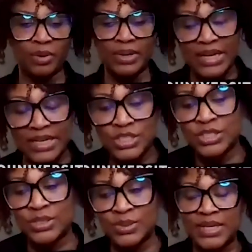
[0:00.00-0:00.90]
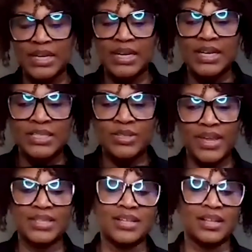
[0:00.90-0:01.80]
where we need to, so
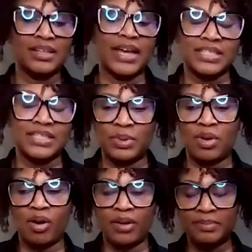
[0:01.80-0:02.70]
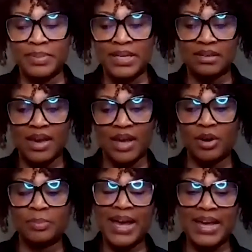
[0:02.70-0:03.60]
that as a collective, we all can be at
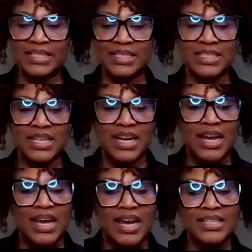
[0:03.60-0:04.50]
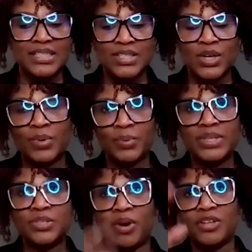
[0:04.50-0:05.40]
our best. And so when we
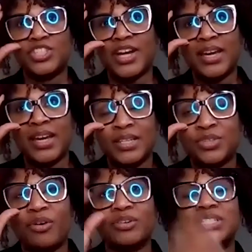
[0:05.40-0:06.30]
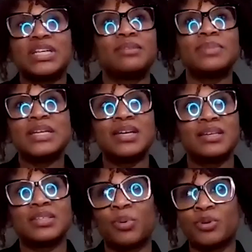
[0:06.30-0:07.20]
do our check-ins or our team
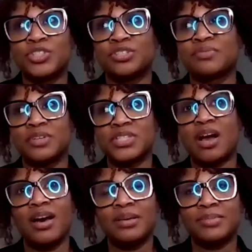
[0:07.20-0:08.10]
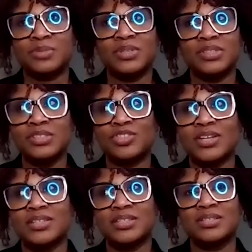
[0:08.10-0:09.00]
meetings, a portion of our time is really
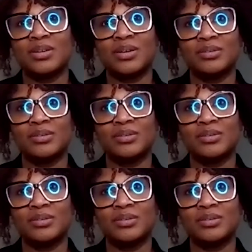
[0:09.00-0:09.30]
just,